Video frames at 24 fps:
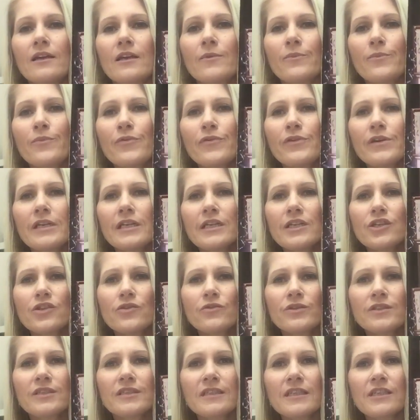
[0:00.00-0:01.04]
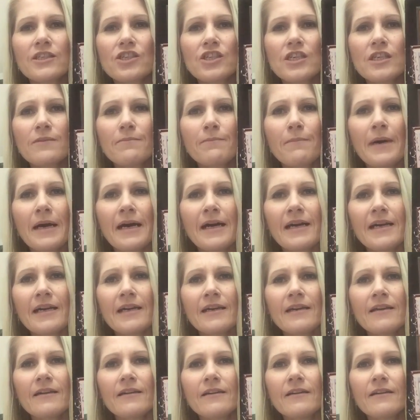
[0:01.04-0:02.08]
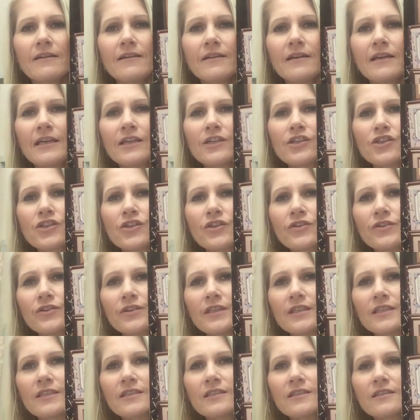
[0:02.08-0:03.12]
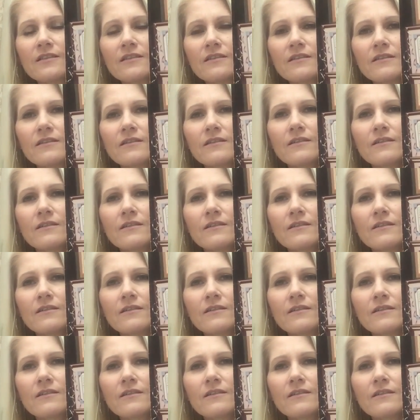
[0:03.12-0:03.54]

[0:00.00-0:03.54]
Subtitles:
I'm pretty sure Stitching May has shown this